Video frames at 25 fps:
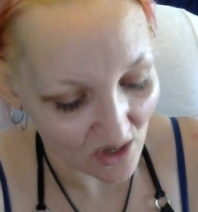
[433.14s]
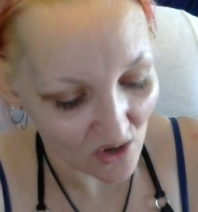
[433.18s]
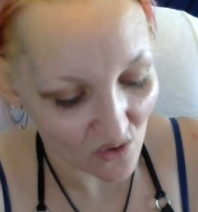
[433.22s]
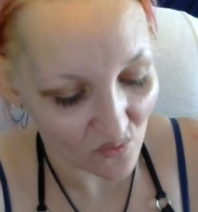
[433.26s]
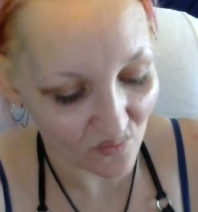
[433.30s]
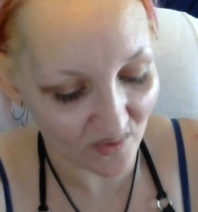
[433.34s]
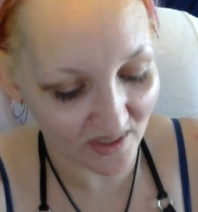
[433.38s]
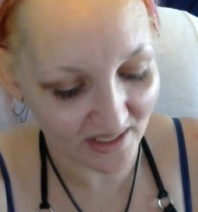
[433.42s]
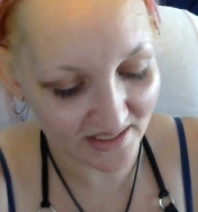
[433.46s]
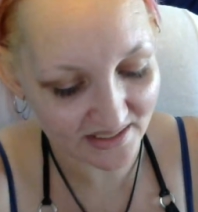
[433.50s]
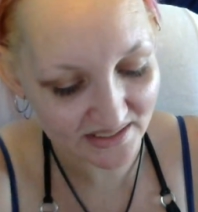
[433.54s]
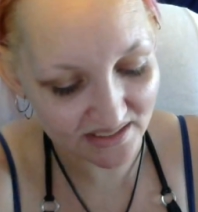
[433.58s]

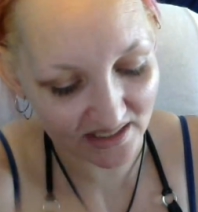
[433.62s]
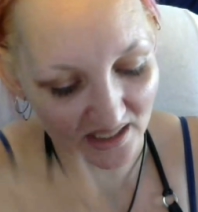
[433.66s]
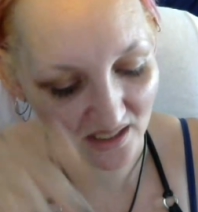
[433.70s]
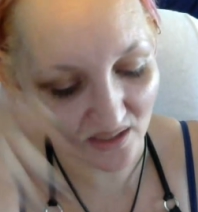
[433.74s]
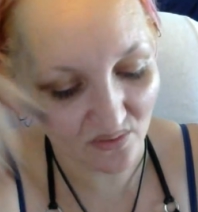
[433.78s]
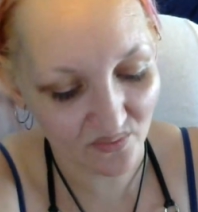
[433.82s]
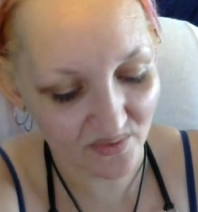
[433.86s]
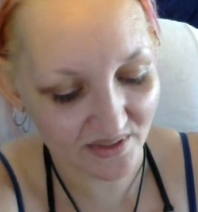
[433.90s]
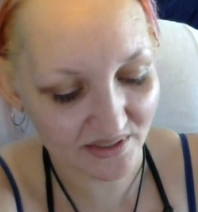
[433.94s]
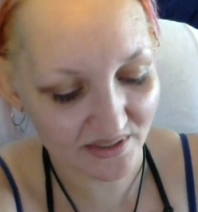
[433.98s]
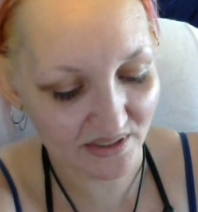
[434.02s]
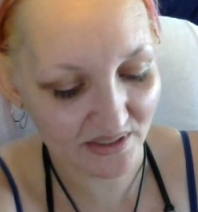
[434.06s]
When I said
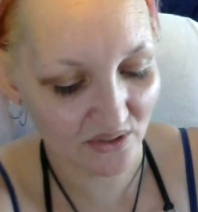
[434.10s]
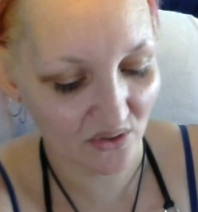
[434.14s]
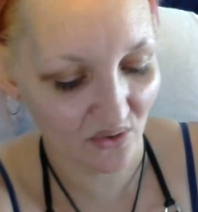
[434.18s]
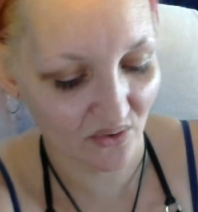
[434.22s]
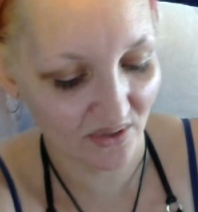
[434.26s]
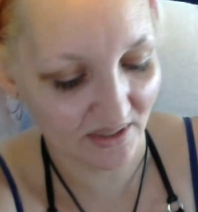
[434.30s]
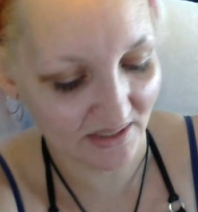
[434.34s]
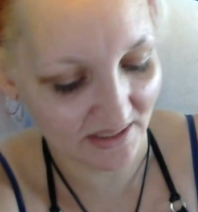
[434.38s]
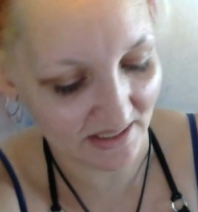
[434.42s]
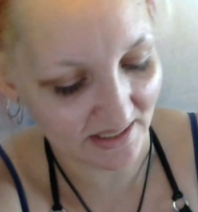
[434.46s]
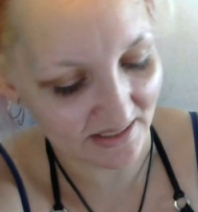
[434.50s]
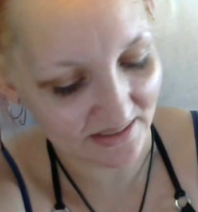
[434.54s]
I wasn't
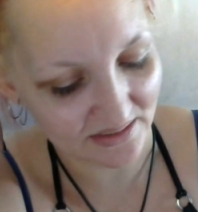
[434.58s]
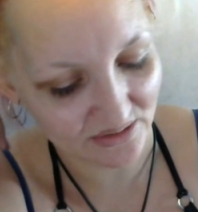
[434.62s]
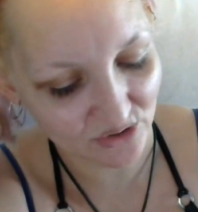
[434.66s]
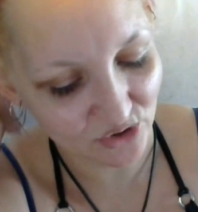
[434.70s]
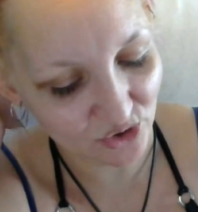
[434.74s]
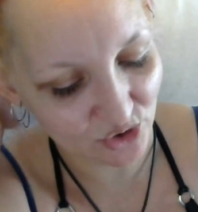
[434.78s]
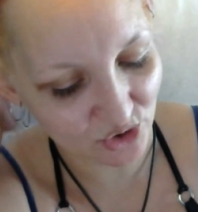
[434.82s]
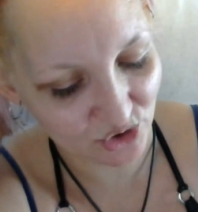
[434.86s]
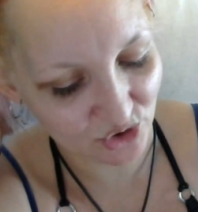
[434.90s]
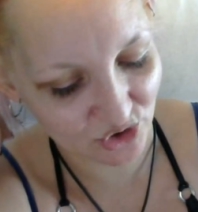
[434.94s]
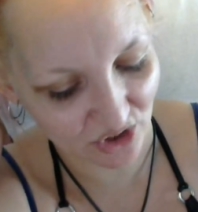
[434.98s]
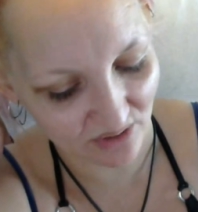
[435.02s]
going in,
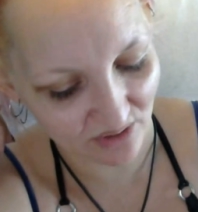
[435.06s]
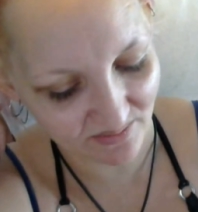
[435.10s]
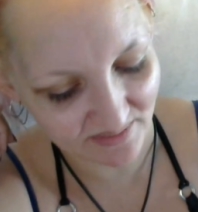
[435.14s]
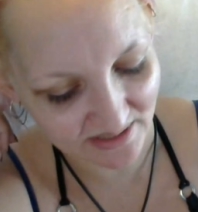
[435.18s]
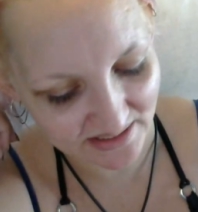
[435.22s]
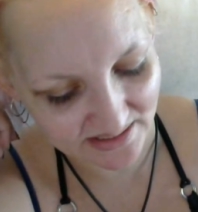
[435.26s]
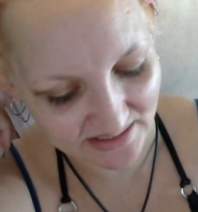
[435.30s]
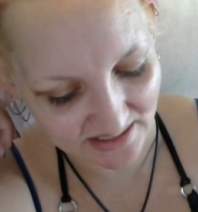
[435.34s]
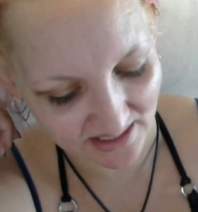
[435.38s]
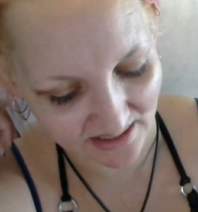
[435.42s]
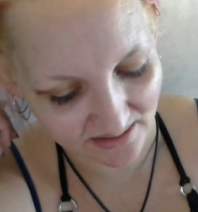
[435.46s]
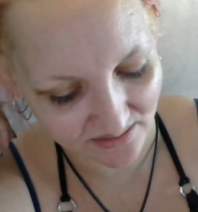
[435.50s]
Jimmy
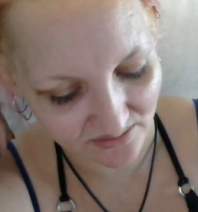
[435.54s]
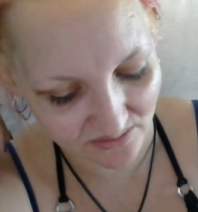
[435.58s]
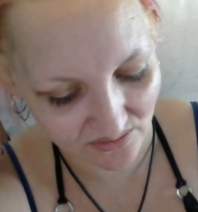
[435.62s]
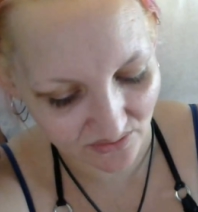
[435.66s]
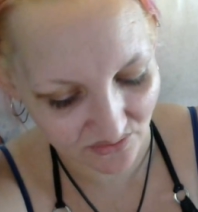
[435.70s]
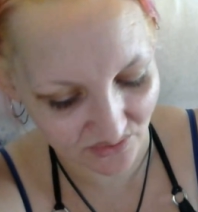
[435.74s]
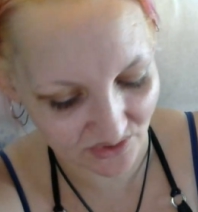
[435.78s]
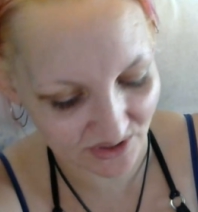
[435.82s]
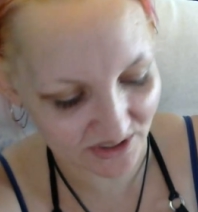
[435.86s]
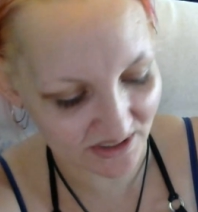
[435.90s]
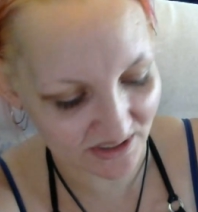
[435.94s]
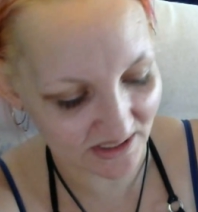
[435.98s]
said,
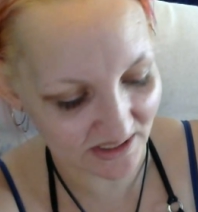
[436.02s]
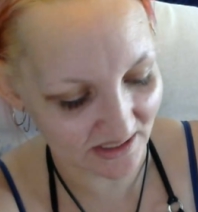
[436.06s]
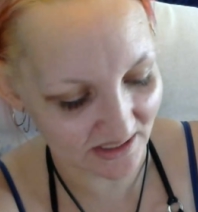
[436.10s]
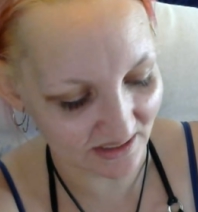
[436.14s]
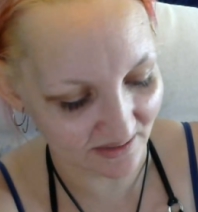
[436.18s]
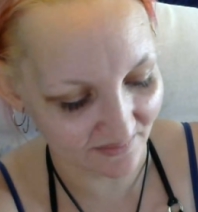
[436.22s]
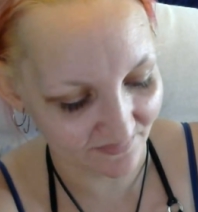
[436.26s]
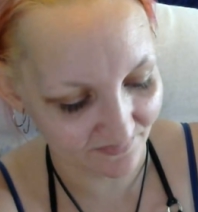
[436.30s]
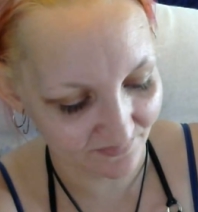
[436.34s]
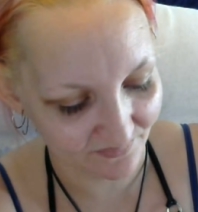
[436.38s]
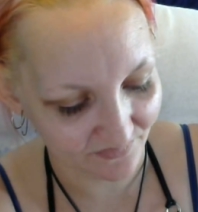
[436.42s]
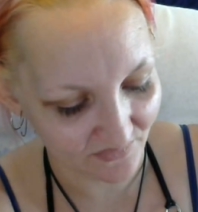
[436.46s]

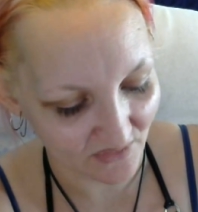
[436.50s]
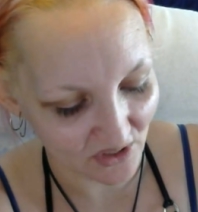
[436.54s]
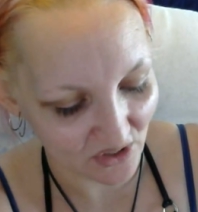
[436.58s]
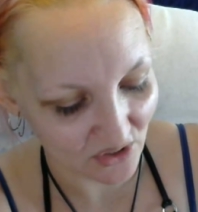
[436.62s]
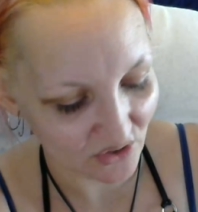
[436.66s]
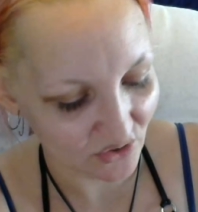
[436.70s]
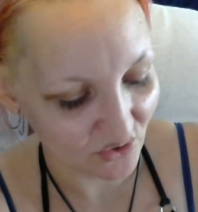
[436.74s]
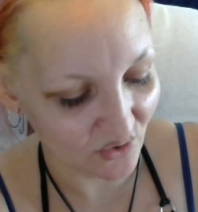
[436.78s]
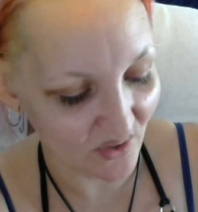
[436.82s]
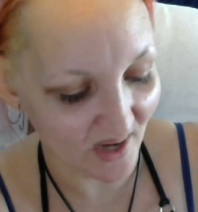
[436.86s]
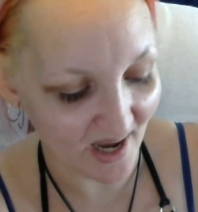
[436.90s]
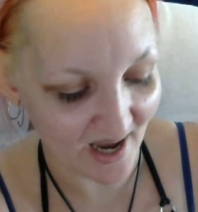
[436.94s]
Christina,
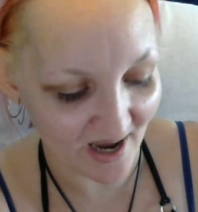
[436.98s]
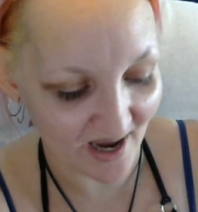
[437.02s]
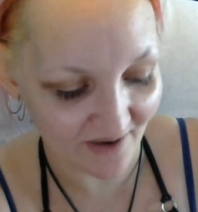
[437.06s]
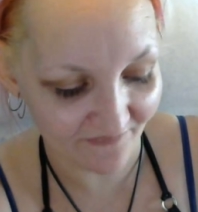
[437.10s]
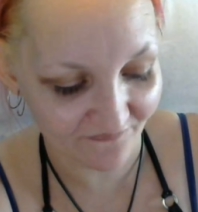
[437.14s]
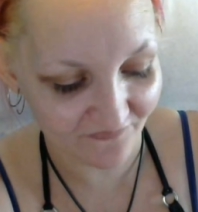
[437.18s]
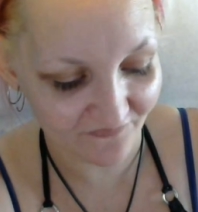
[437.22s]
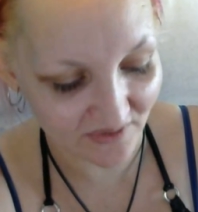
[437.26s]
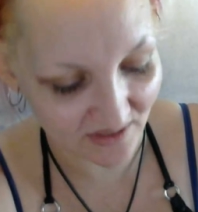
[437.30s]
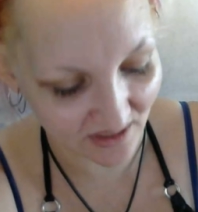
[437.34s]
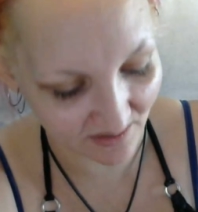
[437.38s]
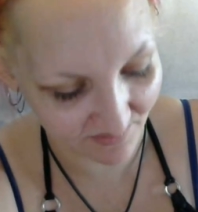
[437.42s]
you
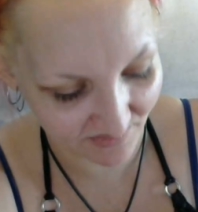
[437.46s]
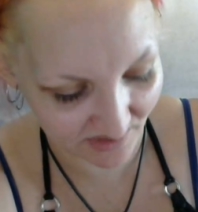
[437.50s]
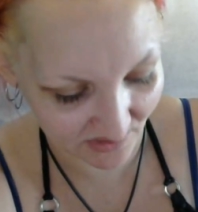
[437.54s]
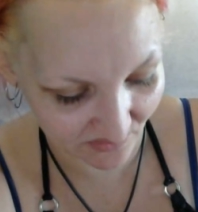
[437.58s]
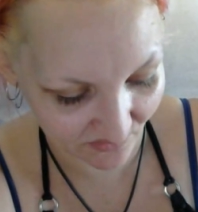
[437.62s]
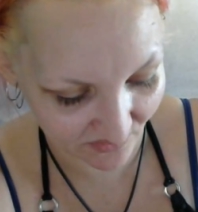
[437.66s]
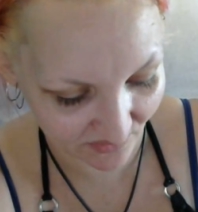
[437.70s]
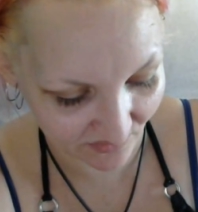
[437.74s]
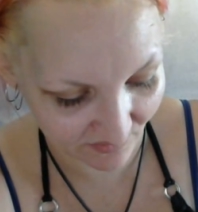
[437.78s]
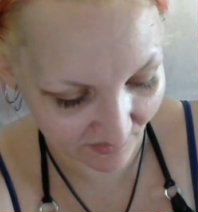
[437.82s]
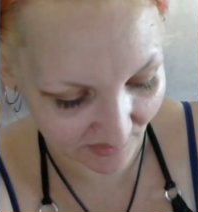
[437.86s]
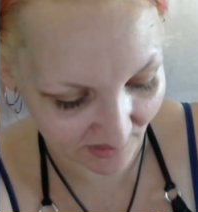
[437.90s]
have to come
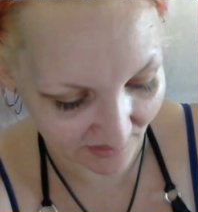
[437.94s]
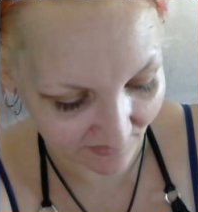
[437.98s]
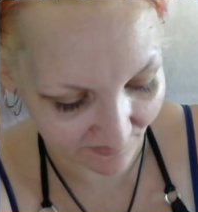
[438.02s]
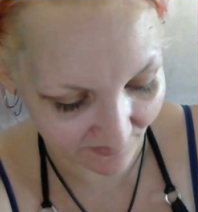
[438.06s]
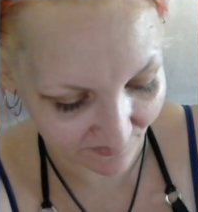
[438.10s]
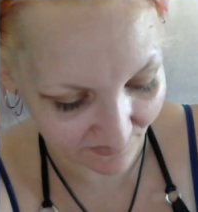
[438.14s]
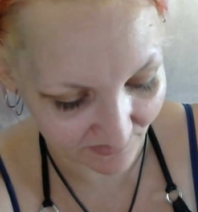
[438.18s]
in with me.